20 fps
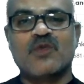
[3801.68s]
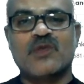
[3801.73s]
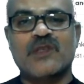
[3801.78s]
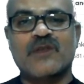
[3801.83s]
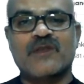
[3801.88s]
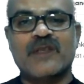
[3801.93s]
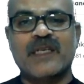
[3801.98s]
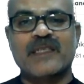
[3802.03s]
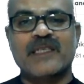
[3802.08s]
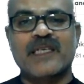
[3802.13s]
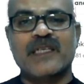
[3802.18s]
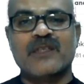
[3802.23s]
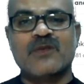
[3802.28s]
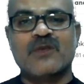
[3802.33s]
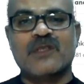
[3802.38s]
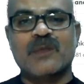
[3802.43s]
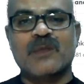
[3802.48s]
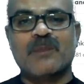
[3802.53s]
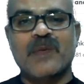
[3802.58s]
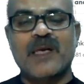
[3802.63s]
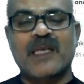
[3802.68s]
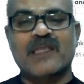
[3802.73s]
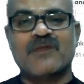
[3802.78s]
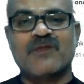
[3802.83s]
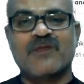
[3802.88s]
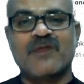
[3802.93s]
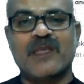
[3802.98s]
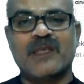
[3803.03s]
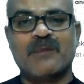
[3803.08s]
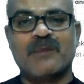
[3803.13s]
content on the
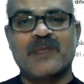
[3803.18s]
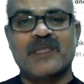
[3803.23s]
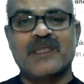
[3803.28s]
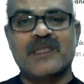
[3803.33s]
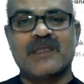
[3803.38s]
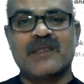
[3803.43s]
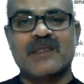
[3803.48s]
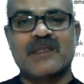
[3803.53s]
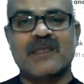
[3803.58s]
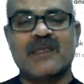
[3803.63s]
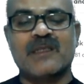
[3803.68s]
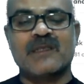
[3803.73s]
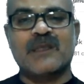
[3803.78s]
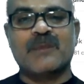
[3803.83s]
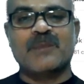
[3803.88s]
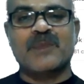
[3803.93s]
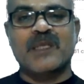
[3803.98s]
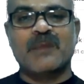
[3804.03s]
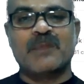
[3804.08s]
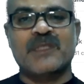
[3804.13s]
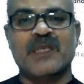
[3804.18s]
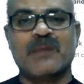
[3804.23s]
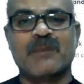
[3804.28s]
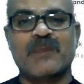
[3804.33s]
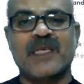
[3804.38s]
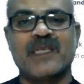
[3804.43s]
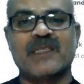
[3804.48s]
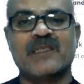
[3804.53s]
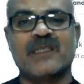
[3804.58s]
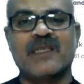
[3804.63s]
Plus, which is subscription
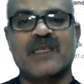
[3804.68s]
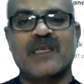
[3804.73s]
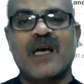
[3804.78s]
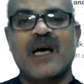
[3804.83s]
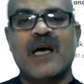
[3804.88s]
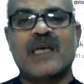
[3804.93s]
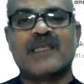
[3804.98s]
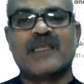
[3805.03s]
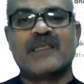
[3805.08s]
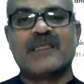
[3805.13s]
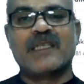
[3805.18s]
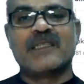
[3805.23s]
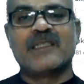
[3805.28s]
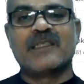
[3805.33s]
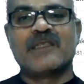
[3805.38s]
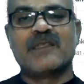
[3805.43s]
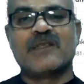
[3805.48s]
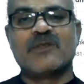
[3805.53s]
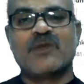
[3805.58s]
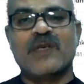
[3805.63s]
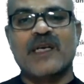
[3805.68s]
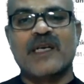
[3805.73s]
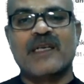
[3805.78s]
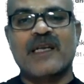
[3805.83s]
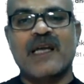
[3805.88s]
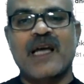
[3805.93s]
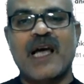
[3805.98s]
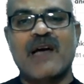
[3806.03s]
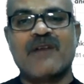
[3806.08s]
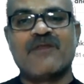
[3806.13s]
based. Other than you can
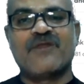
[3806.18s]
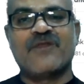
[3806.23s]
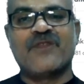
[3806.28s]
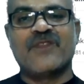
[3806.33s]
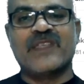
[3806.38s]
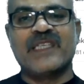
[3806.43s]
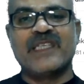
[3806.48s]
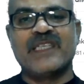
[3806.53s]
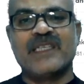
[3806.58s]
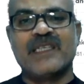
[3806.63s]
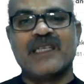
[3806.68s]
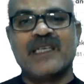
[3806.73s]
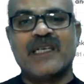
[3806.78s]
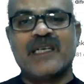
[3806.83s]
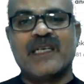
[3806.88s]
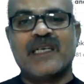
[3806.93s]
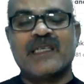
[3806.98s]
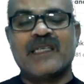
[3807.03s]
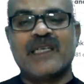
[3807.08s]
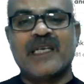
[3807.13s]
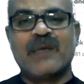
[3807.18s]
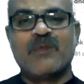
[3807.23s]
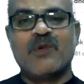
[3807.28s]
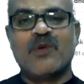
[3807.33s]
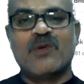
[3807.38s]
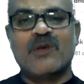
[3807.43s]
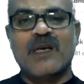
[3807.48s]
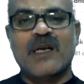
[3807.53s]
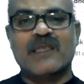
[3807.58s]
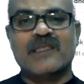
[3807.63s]
have free
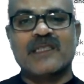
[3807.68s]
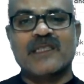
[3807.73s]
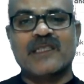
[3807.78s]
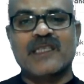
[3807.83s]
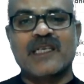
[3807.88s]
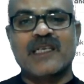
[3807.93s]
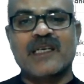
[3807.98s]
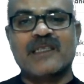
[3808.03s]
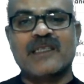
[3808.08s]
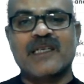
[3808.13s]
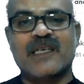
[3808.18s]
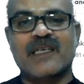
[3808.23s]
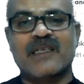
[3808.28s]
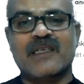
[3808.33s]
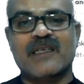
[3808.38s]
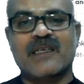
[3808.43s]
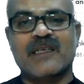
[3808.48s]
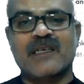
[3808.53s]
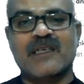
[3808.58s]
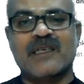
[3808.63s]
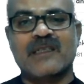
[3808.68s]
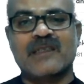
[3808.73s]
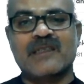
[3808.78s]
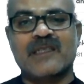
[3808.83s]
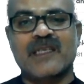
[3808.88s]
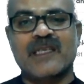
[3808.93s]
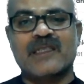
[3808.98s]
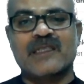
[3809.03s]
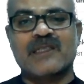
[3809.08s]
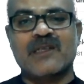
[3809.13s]
demo classes and other
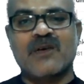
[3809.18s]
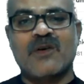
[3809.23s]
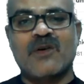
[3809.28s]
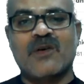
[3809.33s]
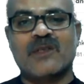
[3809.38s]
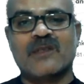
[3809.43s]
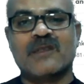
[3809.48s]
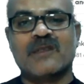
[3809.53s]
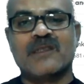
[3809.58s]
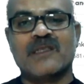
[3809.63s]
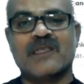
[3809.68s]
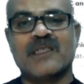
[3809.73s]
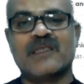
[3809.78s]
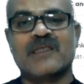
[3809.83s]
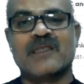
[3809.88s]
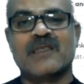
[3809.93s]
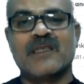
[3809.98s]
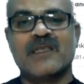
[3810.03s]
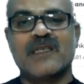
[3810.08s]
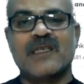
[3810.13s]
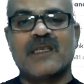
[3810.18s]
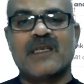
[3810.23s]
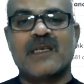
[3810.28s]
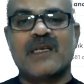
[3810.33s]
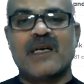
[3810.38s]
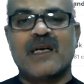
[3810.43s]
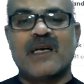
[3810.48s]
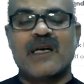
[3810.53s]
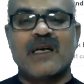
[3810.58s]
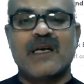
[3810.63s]
things on these
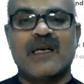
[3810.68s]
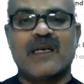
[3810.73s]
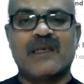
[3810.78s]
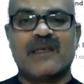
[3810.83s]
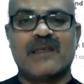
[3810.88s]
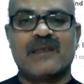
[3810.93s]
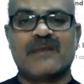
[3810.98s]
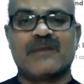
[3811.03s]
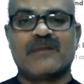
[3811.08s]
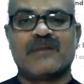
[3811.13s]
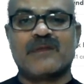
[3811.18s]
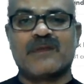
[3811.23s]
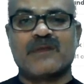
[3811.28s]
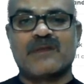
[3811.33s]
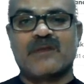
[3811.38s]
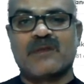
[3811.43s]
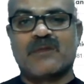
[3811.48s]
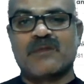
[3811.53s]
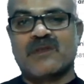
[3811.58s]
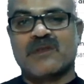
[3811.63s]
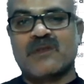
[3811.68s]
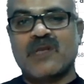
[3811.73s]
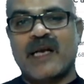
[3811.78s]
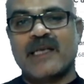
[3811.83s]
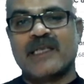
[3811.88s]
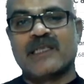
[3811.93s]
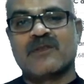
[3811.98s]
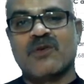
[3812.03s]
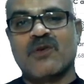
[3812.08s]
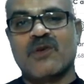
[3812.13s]

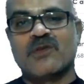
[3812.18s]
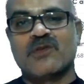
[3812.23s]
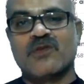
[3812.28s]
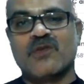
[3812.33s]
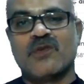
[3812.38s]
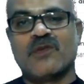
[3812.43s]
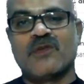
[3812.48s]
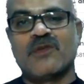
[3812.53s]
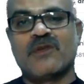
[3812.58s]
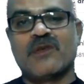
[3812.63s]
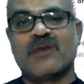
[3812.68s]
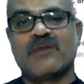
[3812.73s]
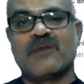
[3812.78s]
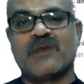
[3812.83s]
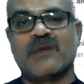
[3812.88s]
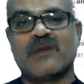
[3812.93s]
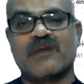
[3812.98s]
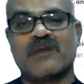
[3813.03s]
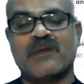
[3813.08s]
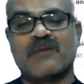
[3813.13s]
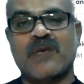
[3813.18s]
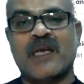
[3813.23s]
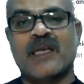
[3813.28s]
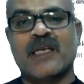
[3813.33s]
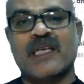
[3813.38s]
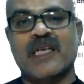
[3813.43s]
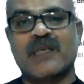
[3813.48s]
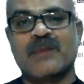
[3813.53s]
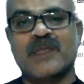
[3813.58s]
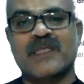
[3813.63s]
sites also,
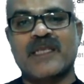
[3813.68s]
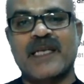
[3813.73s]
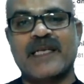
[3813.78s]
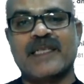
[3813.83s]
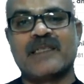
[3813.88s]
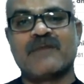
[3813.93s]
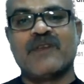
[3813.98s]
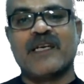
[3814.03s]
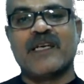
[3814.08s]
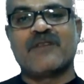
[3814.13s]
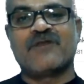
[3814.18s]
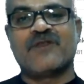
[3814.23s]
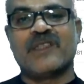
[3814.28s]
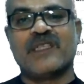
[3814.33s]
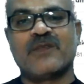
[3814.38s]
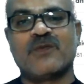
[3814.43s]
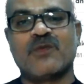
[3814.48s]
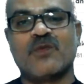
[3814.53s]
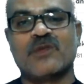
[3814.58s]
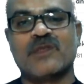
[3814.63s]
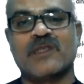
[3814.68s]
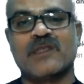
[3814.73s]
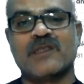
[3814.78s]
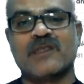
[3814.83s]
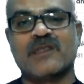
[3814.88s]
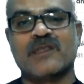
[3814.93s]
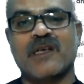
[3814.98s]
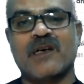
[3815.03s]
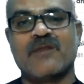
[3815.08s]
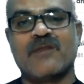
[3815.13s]
Unacademy site, where free
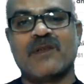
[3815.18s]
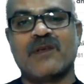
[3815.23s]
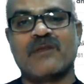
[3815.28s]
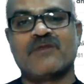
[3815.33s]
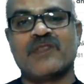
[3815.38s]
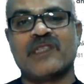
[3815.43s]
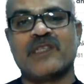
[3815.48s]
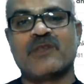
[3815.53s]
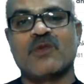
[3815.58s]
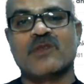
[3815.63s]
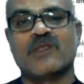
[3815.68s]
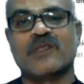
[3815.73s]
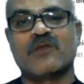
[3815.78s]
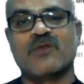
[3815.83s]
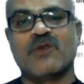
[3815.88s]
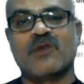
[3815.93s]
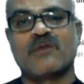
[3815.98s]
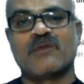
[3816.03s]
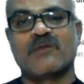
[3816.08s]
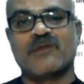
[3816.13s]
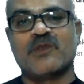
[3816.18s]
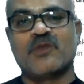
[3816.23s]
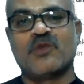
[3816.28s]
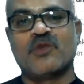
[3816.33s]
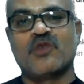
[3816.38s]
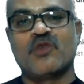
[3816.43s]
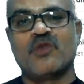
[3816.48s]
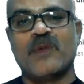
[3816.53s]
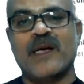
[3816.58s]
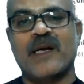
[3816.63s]
courses on
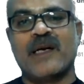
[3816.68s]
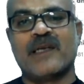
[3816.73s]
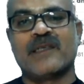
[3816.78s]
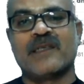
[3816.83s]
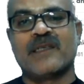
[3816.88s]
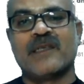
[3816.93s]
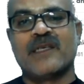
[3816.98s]
YouTube, and